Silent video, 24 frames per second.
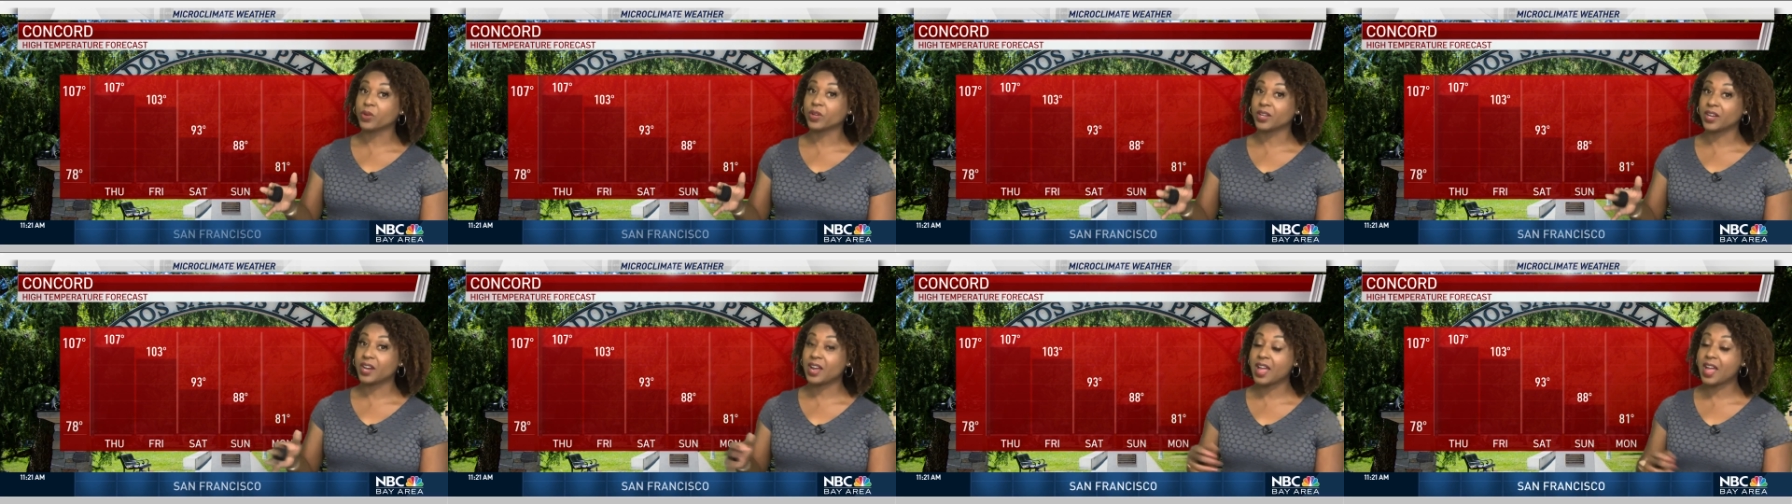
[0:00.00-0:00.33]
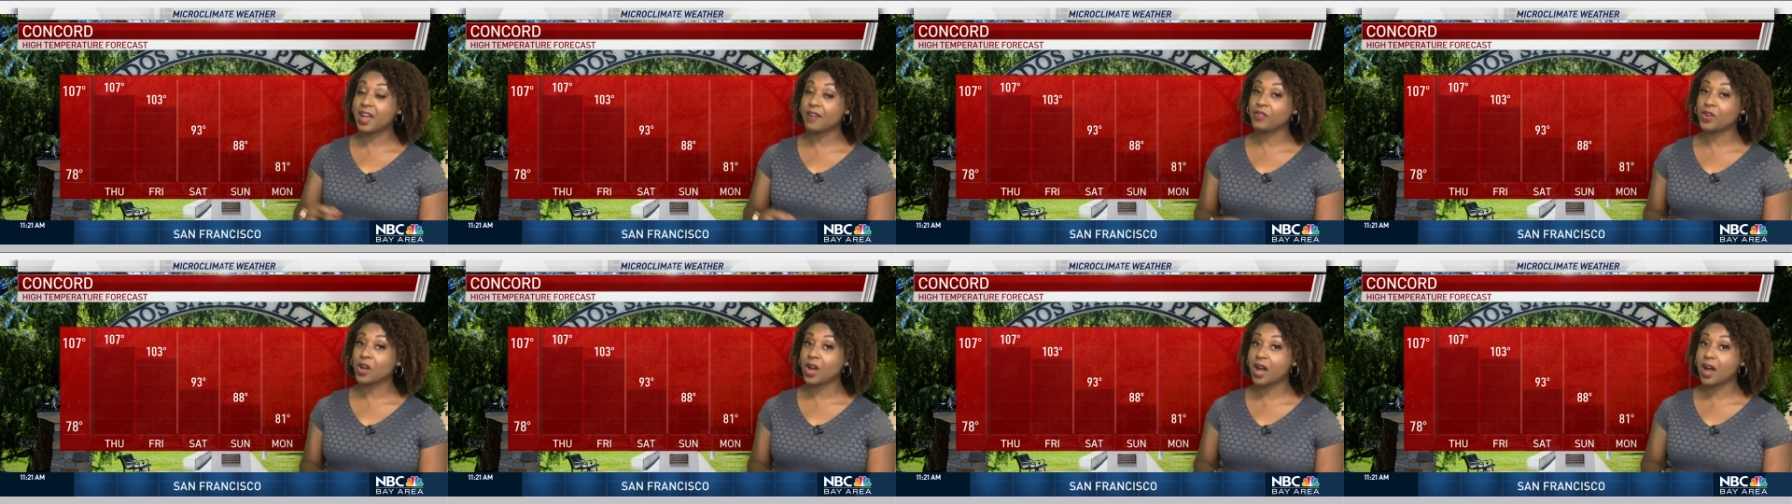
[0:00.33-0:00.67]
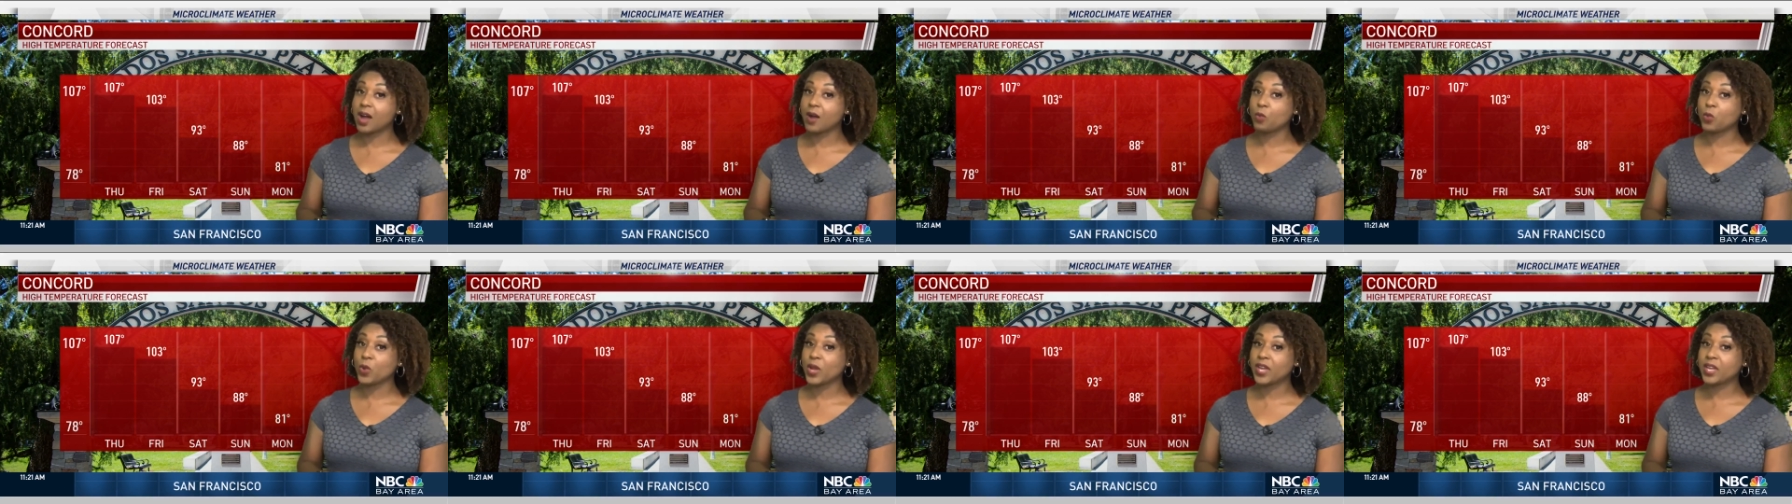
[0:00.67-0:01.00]
we're going to have a
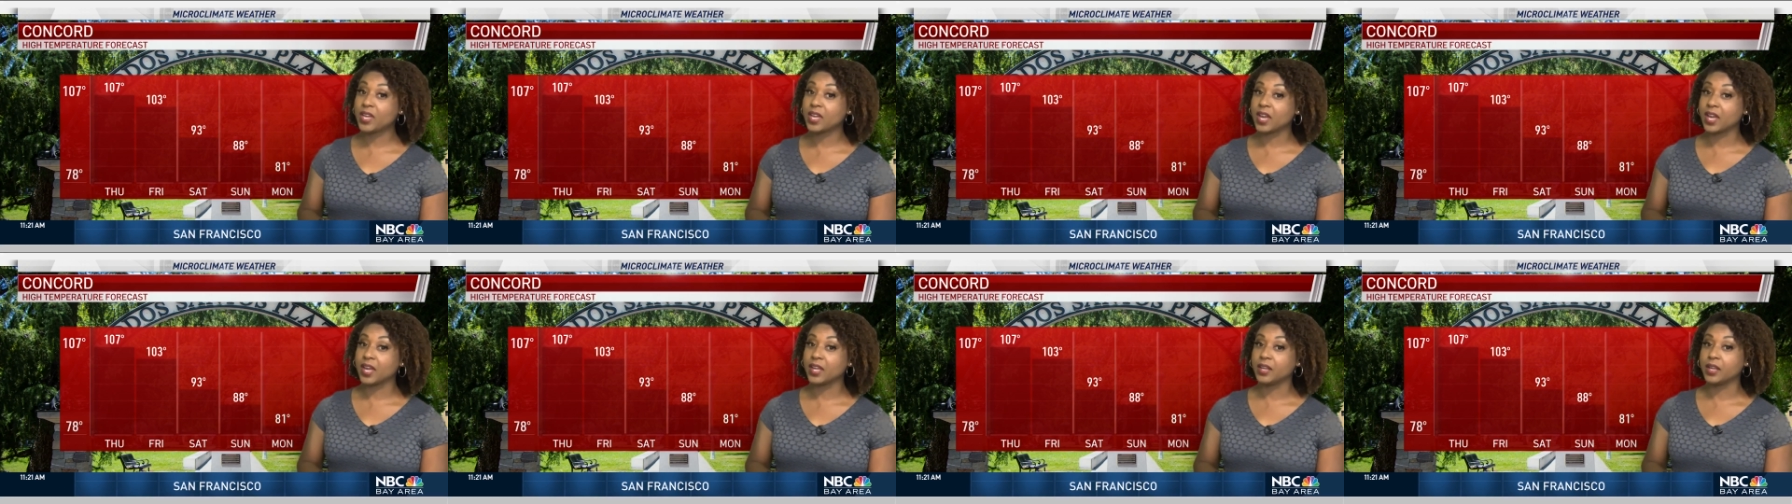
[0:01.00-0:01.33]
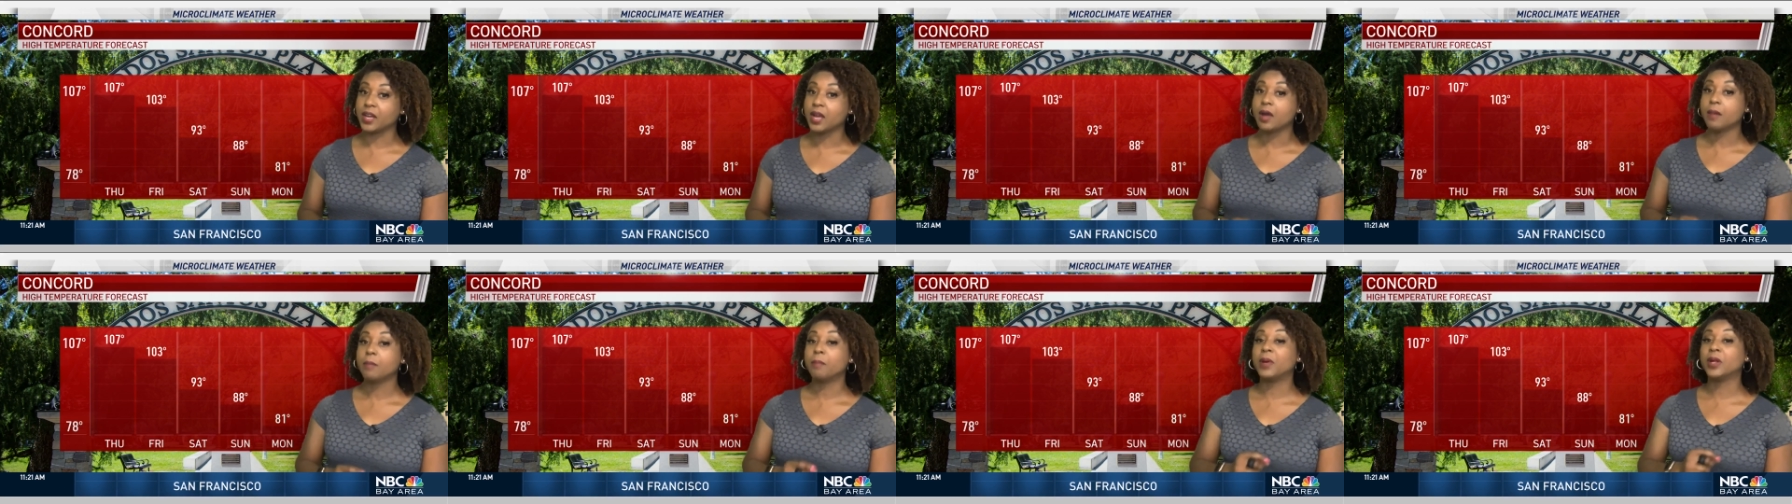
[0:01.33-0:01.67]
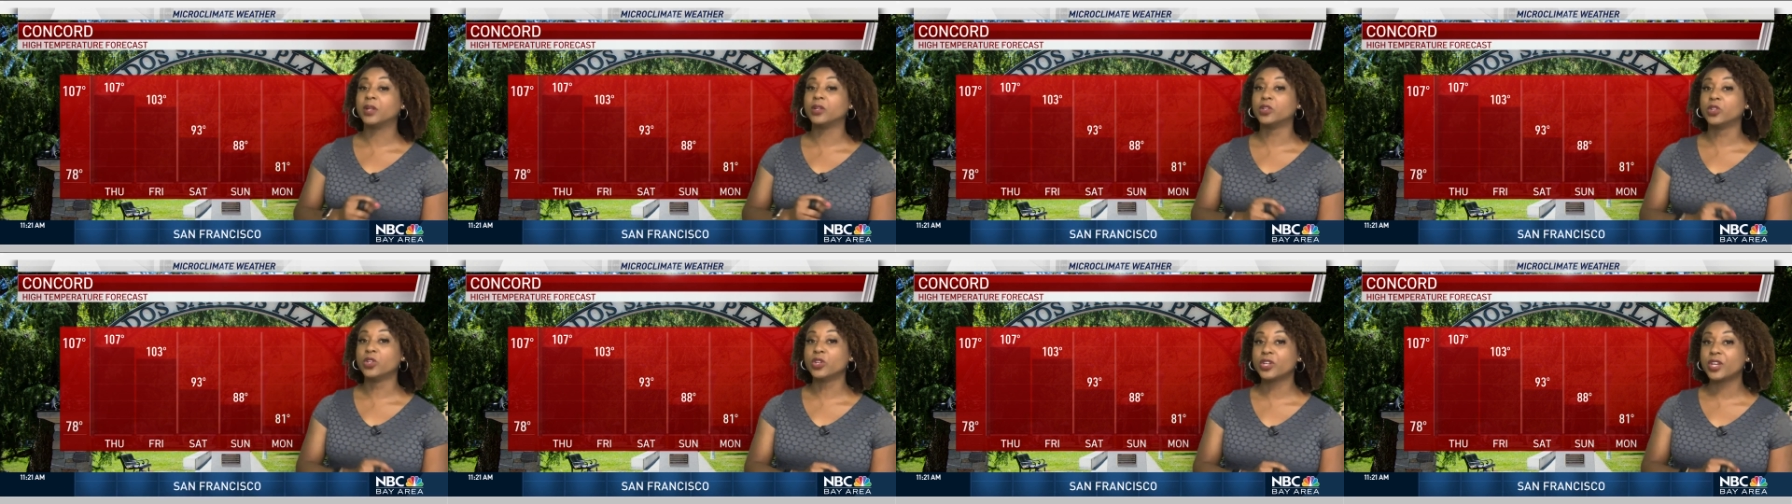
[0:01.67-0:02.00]
hot weekend,
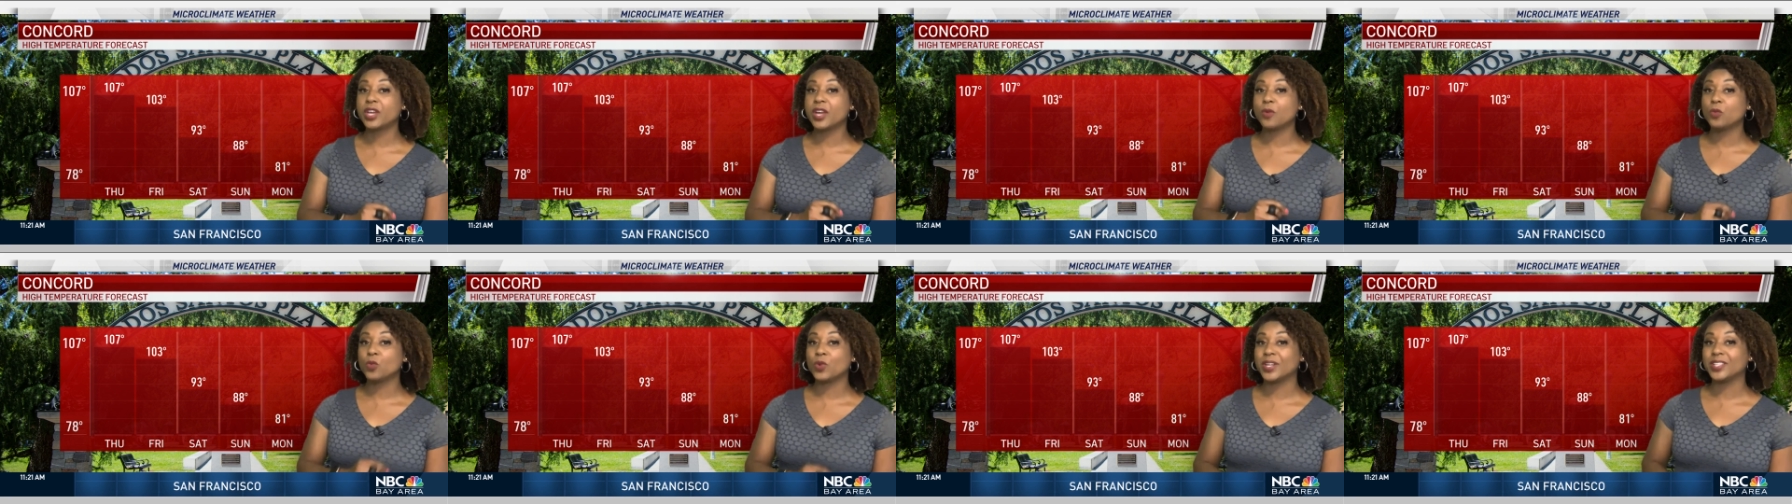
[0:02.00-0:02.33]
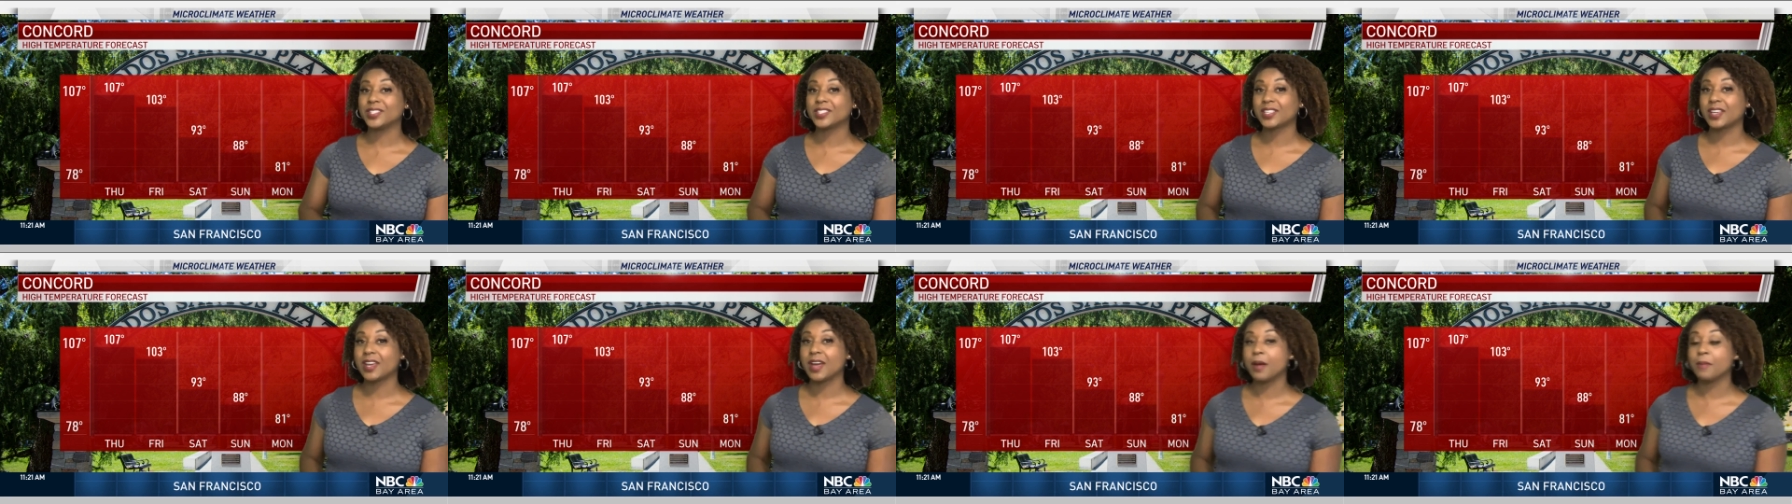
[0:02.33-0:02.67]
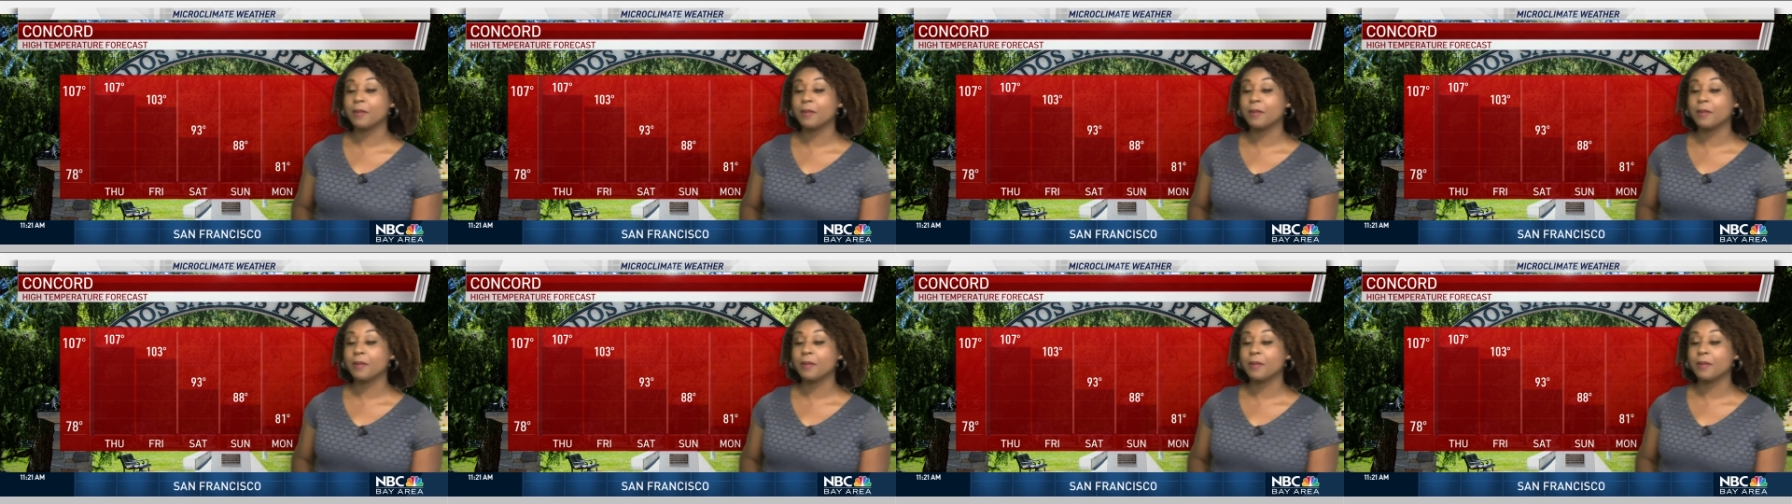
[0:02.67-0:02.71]
but look at what's